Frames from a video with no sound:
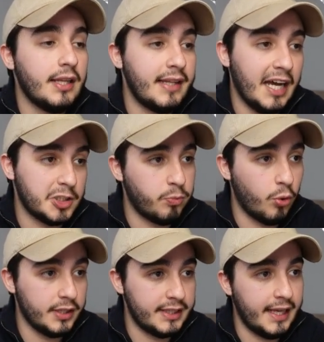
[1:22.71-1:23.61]

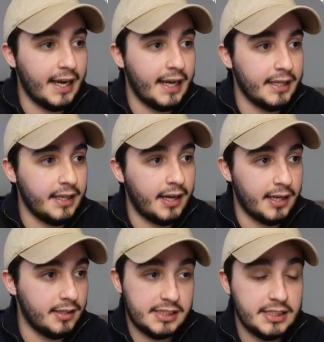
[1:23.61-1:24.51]
dashboard that I
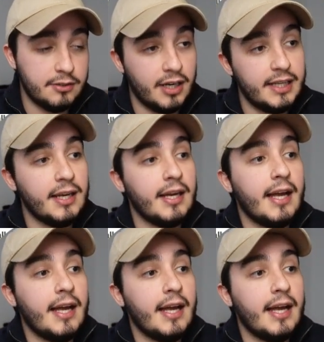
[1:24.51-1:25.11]
see, right?